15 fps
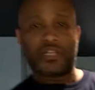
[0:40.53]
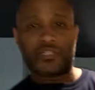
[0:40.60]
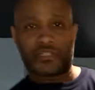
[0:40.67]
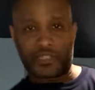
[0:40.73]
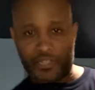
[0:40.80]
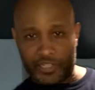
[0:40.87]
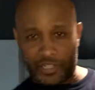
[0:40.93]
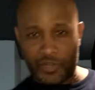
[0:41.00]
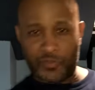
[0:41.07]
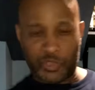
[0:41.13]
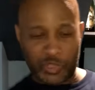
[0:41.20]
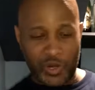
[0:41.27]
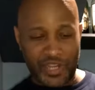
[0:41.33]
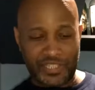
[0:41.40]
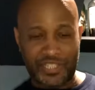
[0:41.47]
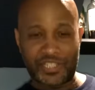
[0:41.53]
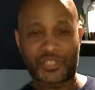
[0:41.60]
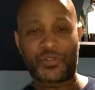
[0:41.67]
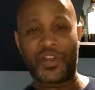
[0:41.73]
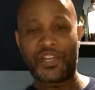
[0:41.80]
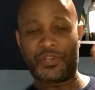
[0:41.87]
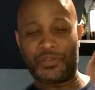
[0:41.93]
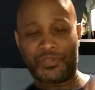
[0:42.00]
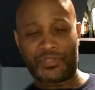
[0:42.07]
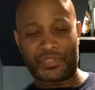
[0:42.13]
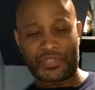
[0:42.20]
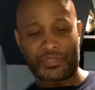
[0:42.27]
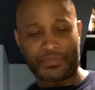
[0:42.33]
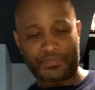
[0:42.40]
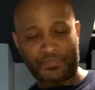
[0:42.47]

the liquor of choice is Grey Goose.